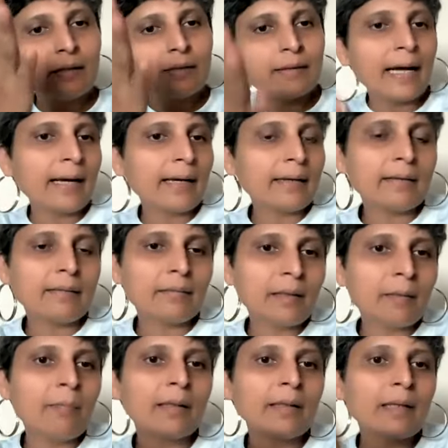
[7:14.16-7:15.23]
that
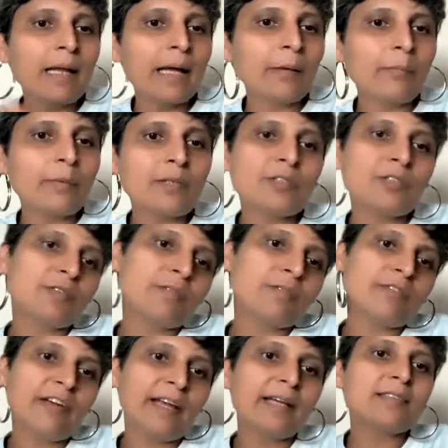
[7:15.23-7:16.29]
the mother language
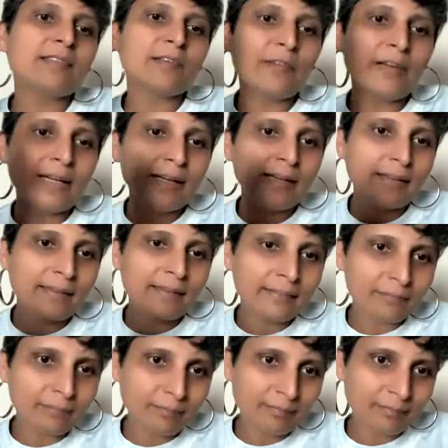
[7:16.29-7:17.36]
fades away
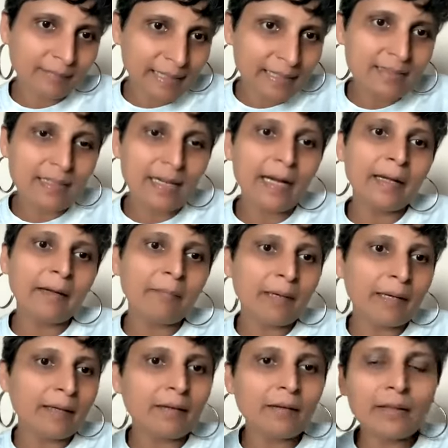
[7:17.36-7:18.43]
in time
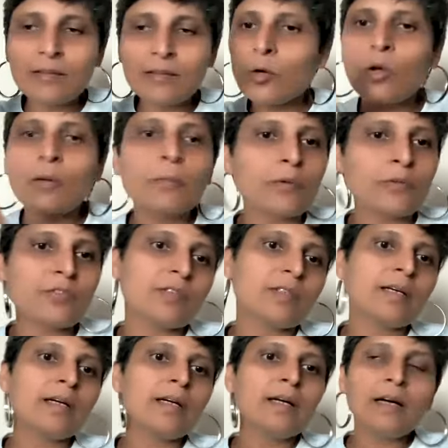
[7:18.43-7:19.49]
and is
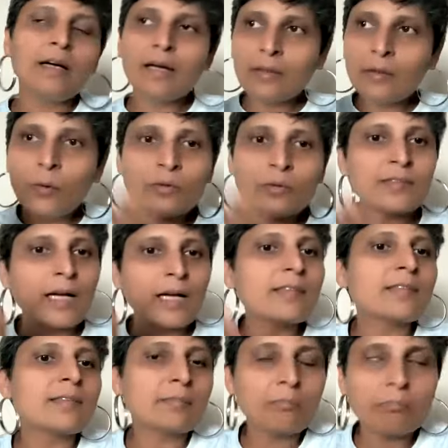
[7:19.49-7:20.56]
almost go
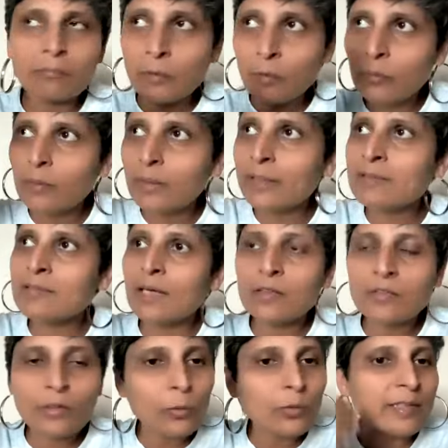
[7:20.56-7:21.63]
starts you know it
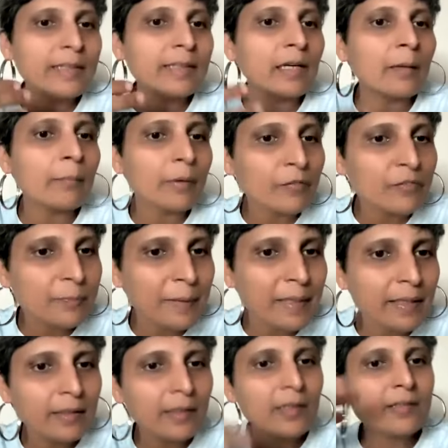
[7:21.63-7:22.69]
starts losing the number of
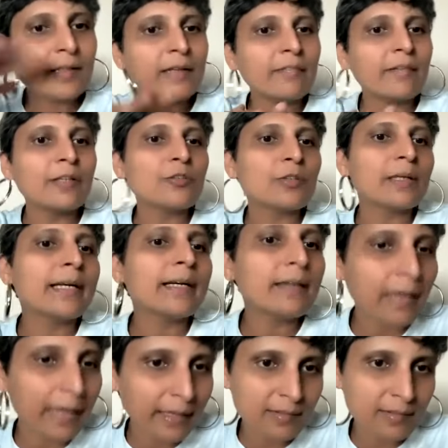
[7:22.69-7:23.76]
speakers and eventually it
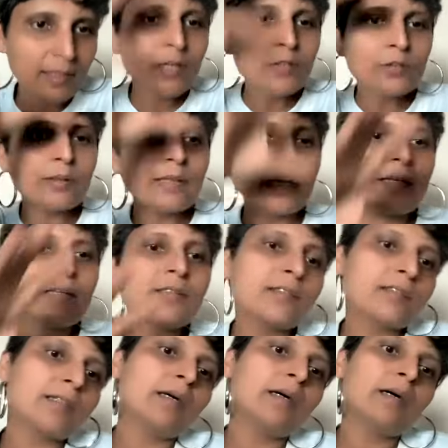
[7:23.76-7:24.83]
dies so that
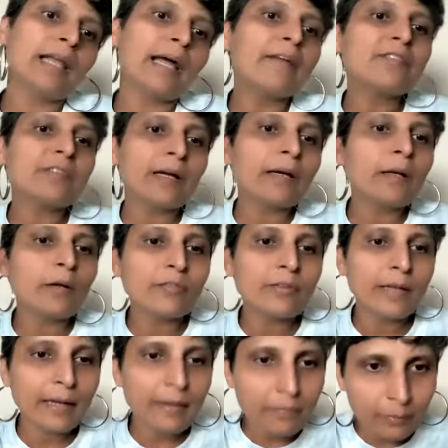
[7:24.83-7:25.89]
is the life cycle of
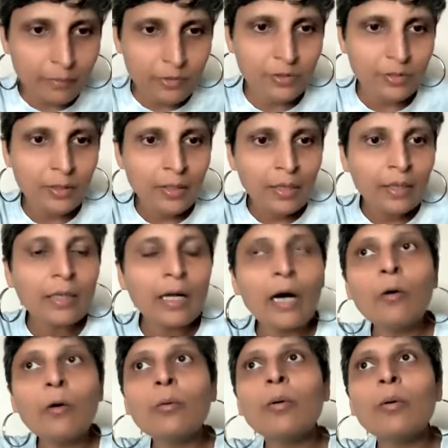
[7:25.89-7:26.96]
a language
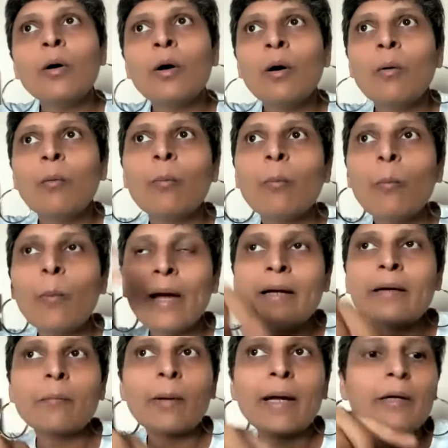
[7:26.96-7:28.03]
now
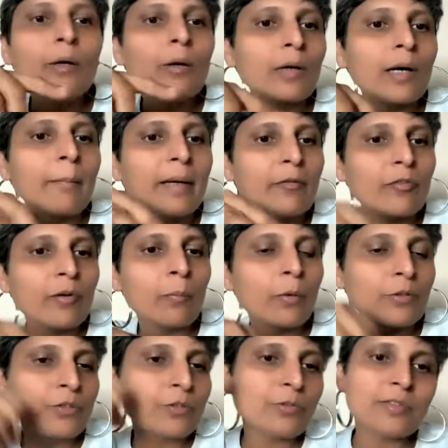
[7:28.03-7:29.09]
where where you're coming from
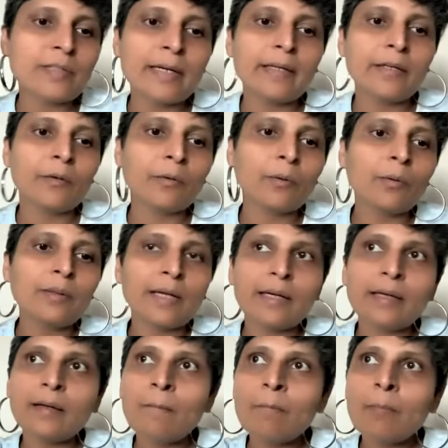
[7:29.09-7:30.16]
what you said you know
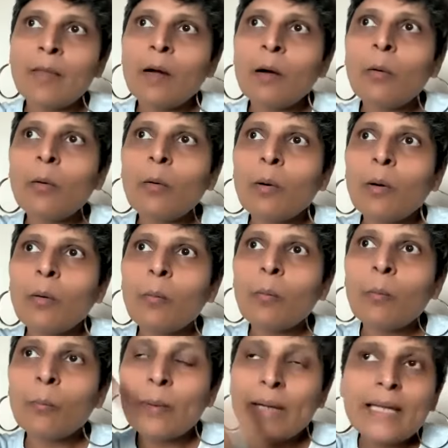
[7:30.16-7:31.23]
that
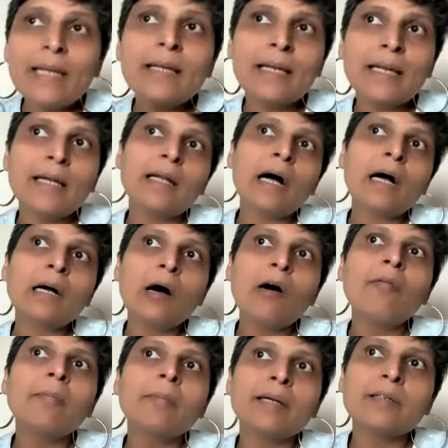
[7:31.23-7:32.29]
we need our
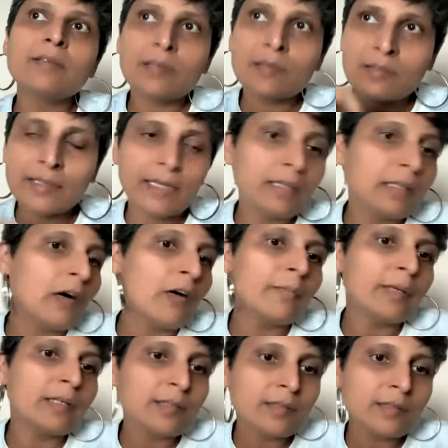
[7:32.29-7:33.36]
government, our state
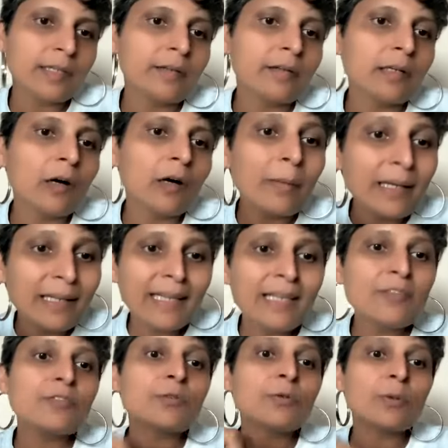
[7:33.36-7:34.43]
governments, our central government
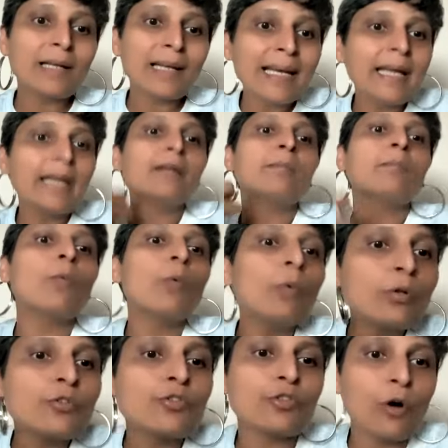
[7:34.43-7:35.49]
needs to create
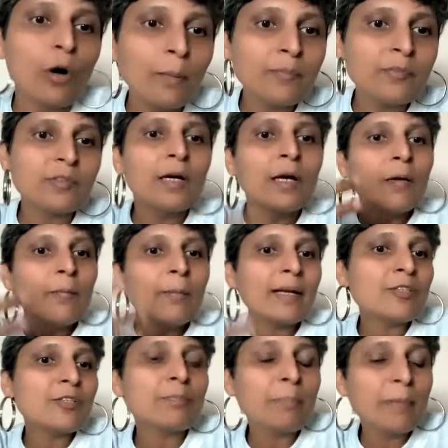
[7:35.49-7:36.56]
more jobs
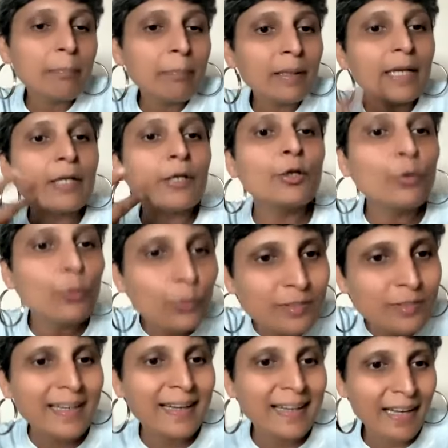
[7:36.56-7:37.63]
which people can
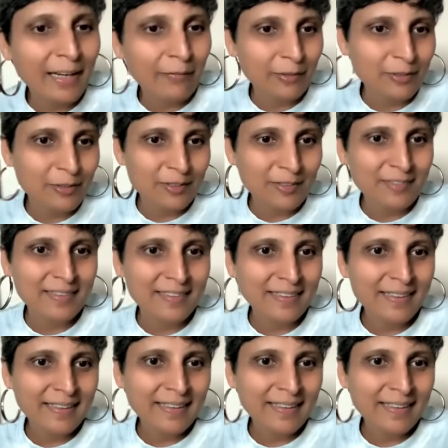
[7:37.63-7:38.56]
use their languages.